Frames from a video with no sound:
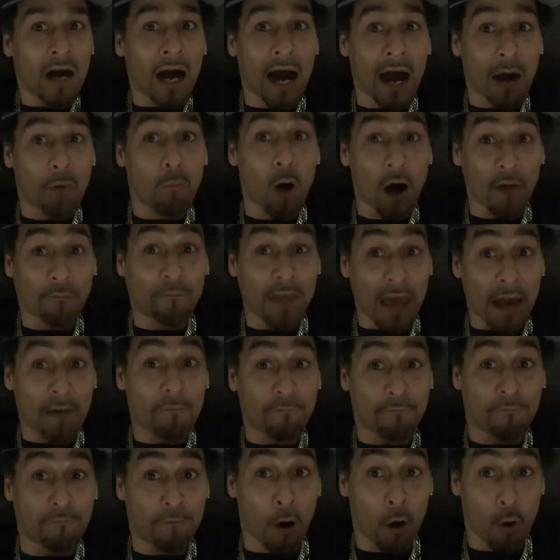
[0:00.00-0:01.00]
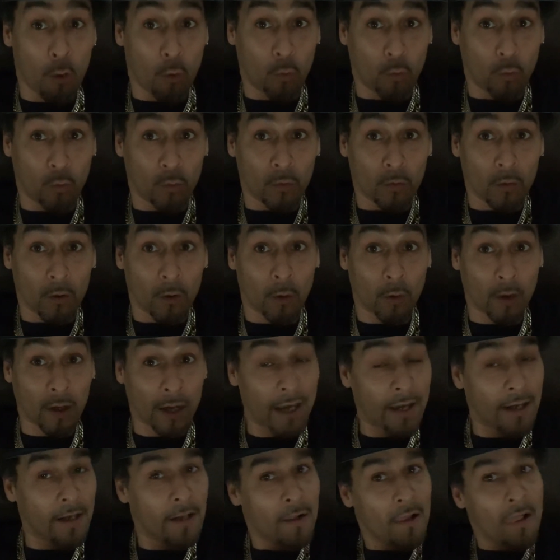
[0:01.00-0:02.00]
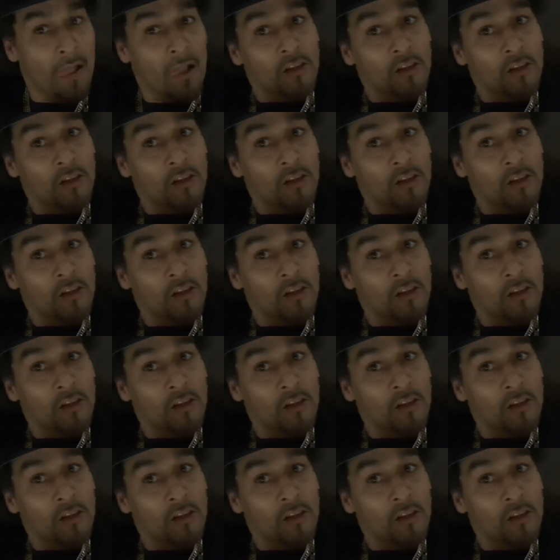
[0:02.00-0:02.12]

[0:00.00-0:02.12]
I want that phone, Okay?